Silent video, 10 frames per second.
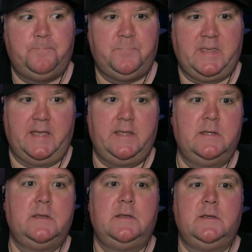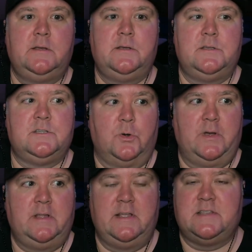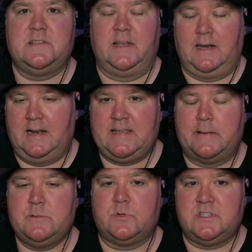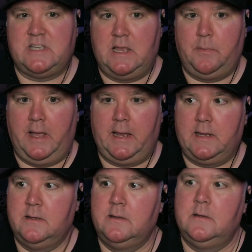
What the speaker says: Okay? So it a lot of times will seem like,